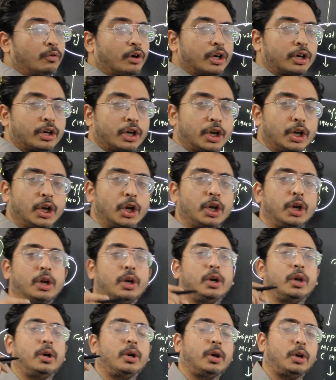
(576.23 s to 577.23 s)
War
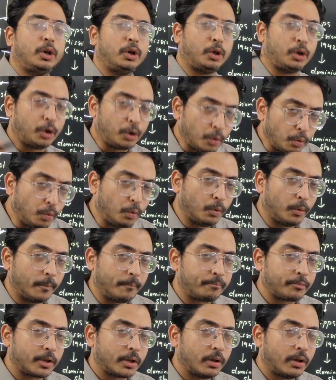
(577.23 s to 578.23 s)
II,
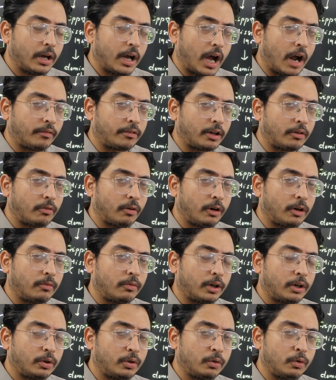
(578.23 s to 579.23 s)

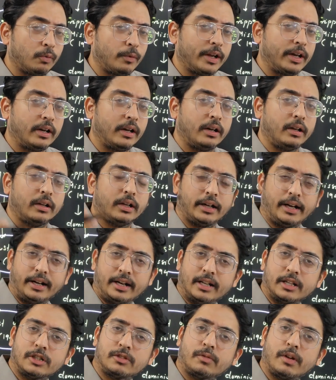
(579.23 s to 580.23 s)
when the
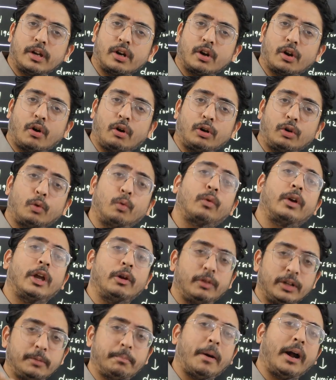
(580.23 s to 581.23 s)
Indians were not okay
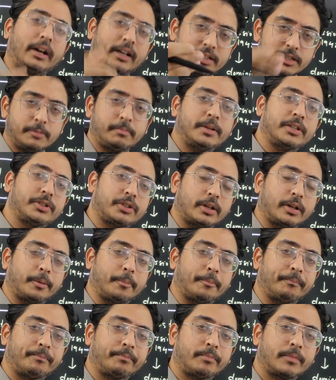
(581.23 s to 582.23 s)
with
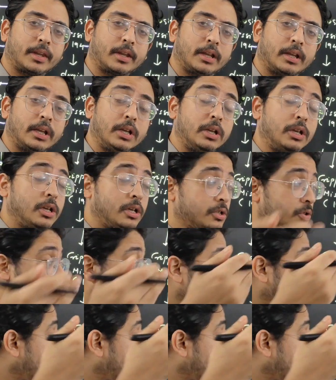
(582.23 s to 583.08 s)
participation, so